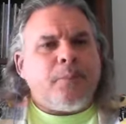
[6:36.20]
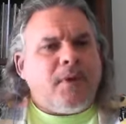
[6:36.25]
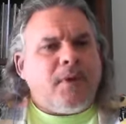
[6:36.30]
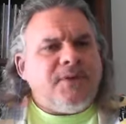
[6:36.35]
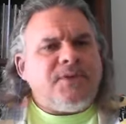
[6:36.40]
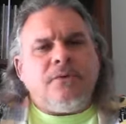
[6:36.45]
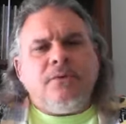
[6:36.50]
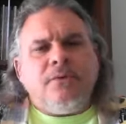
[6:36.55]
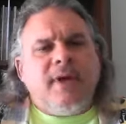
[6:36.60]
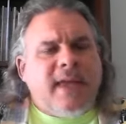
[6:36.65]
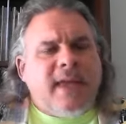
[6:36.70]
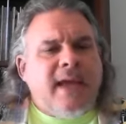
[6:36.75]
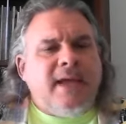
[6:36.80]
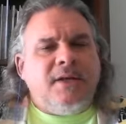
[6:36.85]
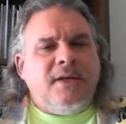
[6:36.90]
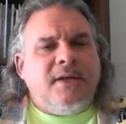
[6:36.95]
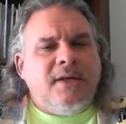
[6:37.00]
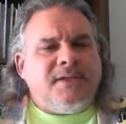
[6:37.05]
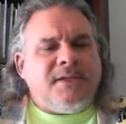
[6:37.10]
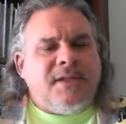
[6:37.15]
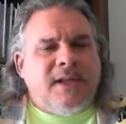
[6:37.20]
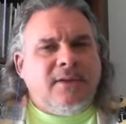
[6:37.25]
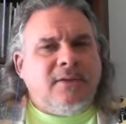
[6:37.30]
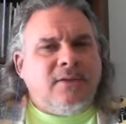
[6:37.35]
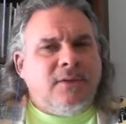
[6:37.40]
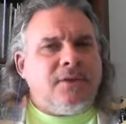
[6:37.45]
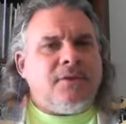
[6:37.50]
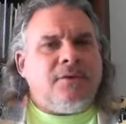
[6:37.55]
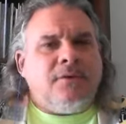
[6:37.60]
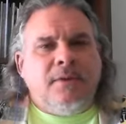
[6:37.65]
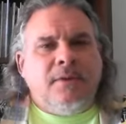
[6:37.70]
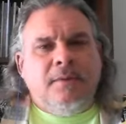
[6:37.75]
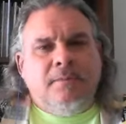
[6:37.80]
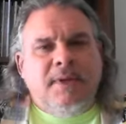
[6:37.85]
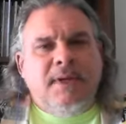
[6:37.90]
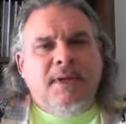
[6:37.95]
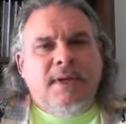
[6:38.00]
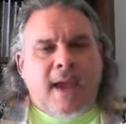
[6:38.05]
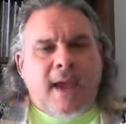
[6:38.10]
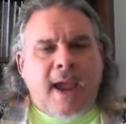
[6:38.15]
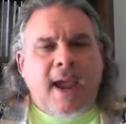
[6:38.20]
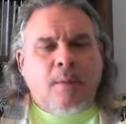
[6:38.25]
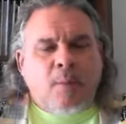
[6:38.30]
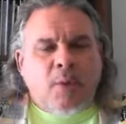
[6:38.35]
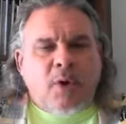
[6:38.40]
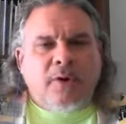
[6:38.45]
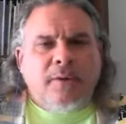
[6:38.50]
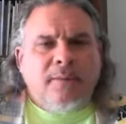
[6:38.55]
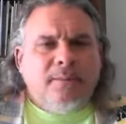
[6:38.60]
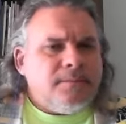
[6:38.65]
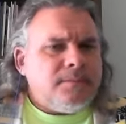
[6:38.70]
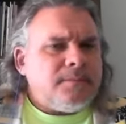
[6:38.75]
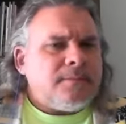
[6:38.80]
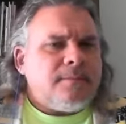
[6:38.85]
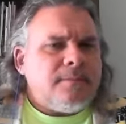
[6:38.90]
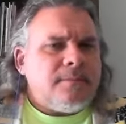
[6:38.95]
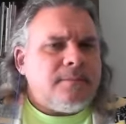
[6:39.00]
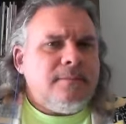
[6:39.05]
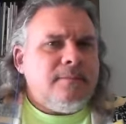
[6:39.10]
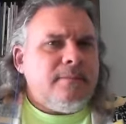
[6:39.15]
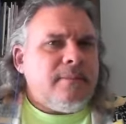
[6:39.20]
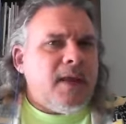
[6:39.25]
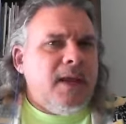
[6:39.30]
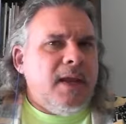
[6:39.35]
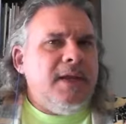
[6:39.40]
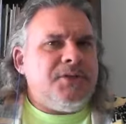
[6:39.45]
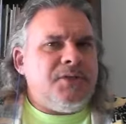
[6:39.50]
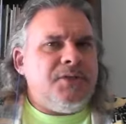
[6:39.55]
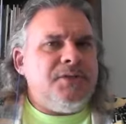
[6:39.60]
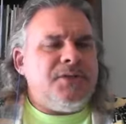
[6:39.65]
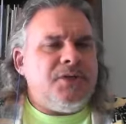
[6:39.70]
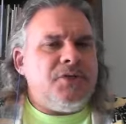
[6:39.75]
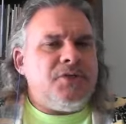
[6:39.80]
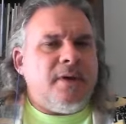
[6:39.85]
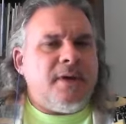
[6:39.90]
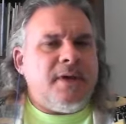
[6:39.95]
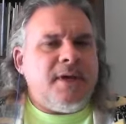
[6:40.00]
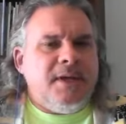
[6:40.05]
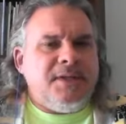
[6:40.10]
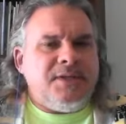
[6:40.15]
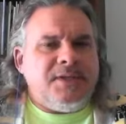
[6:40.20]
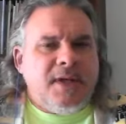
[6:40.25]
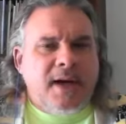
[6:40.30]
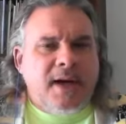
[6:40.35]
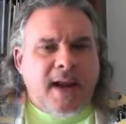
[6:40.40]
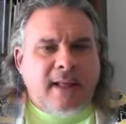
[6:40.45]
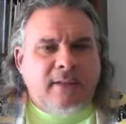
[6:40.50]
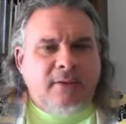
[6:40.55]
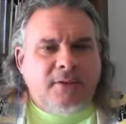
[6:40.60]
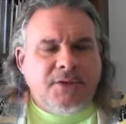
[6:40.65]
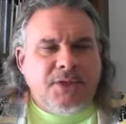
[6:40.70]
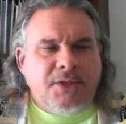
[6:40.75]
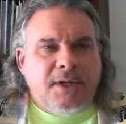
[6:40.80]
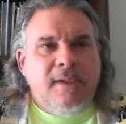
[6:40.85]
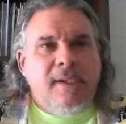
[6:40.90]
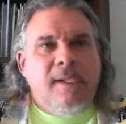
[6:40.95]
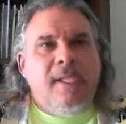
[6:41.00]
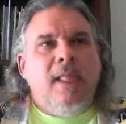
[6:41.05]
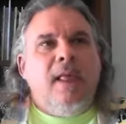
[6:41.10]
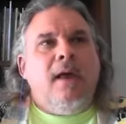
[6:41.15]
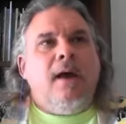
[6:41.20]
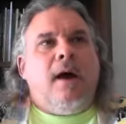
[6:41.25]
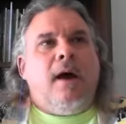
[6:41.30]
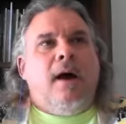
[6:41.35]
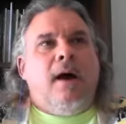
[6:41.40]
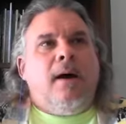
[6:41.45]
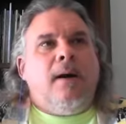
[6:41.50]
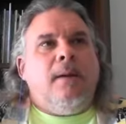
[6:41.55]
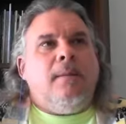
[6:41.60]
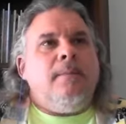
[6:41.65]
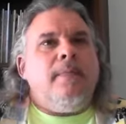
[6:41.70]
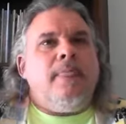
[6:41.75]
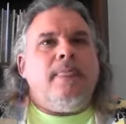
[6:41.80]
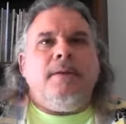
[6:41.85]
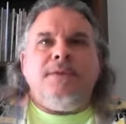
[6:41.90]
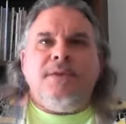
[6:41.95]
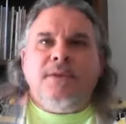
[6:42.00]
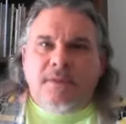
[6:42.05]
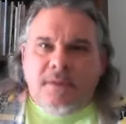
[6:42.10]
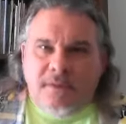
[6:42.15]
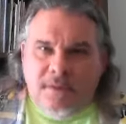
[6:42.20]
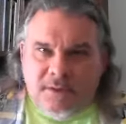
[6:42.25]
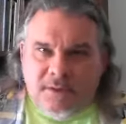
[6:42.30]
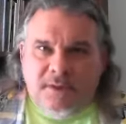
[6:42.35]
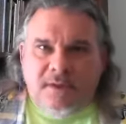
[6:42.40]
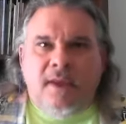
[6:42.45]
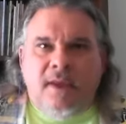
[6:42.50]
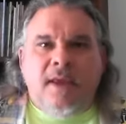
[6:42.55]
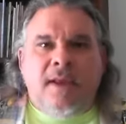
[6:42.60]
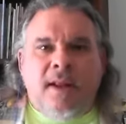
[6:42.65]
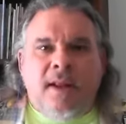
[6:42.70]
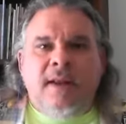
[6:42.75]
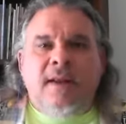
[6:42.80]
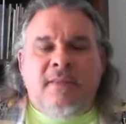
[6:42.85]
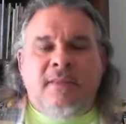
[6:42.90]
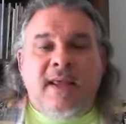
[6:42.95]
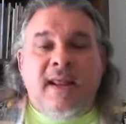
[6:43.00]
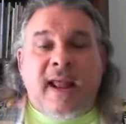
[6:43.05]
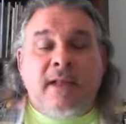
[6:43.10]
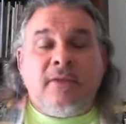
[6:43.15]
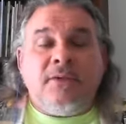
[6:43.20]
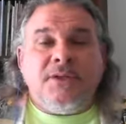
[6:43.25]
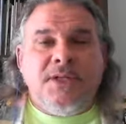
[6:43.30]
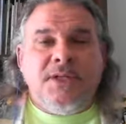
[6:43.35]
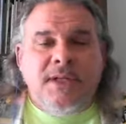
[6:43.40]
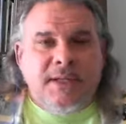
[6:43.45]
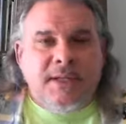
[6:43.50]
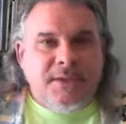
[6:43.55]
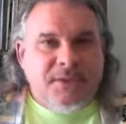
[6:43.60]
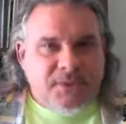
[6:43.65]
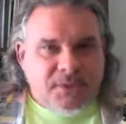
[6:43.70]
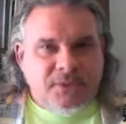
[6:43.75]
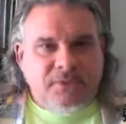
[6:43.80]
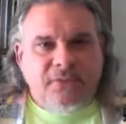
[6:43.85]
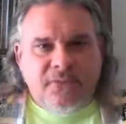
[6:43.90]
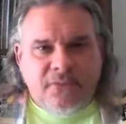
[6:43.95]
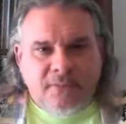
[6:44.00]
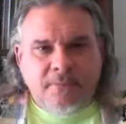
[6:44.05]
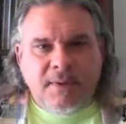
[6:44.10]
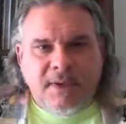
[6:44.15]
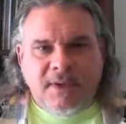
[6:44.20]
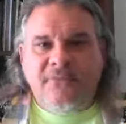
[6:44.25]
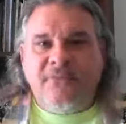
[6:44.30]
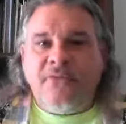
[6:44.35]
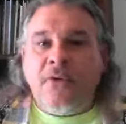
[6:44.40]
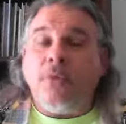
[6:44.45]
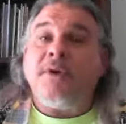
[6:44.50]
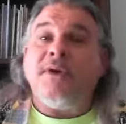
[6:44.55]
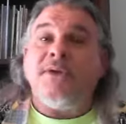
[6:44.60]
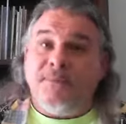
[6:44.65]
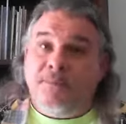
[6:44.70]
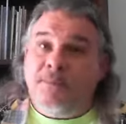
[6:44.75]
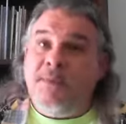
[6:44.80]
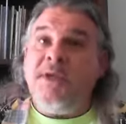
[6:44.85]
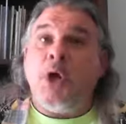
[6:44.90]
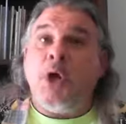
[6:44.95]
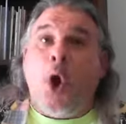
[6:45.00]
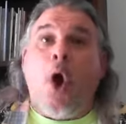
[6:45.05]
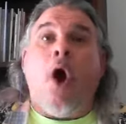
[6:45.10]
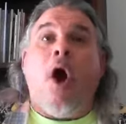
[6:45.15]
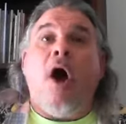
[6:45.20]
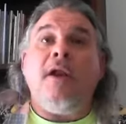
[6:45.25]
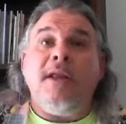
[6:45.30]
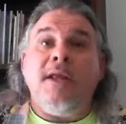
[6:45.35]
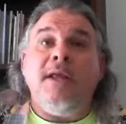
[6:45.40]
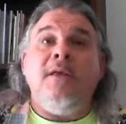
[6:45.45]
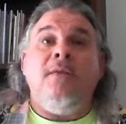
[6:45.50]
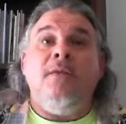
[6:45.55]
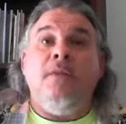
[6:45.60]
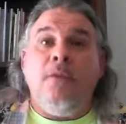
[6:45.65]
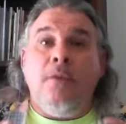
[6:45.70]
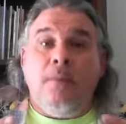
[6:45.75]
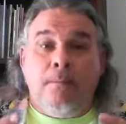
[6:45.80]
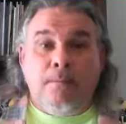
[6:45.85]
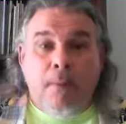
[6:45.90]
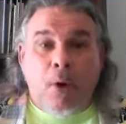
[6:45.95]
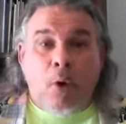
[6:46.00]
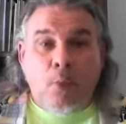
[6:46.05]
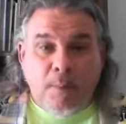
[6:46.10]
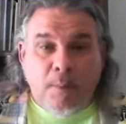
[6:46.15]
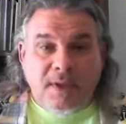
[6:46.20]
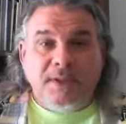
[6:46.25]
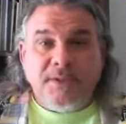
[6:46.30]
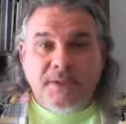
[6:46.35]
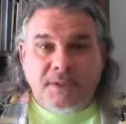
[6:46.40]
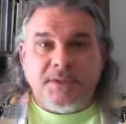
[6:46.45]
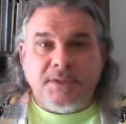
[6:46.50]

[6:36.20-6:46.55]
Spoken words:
So again, it's not literally being hammered. It's using drunk as an analogy. And the analogy is to be focused, be caught in the moment.